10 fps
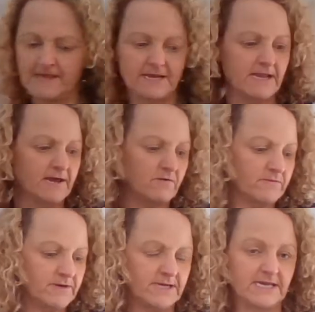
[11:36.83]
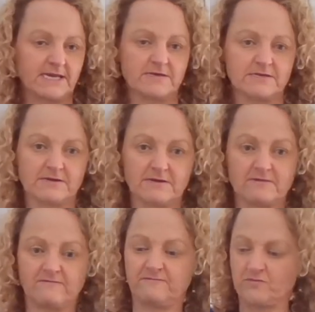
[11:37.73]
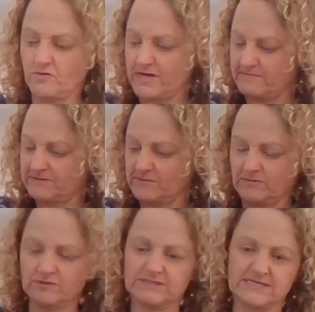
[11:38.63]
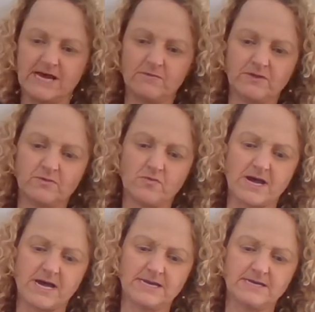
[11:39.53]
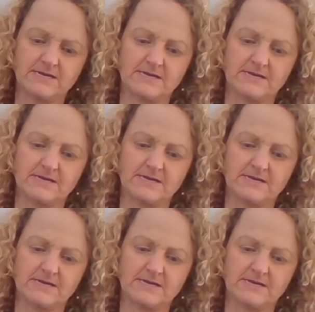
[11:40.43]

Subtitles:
Now I'm going to get 4 cups, but we'll start with 1.